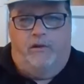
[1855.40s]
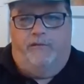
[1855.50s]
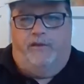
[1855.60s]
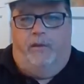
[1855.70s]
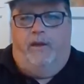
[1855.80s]

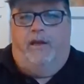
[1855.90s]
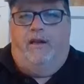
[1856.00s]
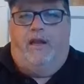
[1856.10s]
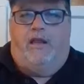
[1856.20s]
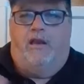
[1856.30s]
loved doing,
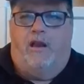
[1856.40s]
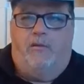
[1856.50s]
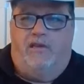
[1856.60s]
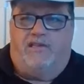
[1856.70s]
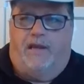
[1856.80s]
and you know
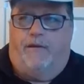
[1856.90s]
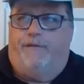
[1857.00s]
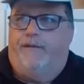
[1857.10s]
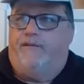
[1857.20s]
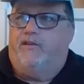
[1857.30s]

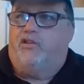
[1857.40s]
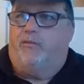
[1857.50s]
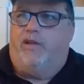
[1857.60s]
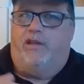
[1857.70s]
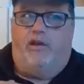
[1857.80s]
yourself. If there's
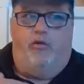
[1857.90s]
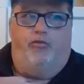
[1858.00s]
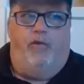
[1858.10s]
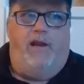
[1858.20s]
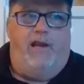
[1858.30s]
something that you
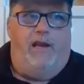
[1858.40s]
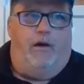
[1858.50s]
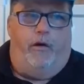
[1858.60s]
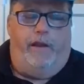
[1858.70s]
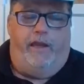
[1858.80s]
really
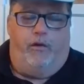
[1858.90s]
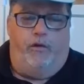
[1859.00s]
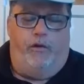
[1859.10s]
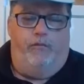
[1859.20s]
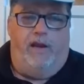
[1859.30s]
like or
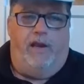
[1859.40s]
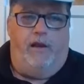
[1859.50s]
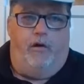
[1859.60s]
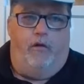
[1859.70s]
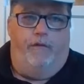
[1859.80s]
you really
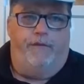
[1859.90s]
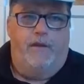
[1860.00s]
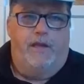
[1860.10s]
love,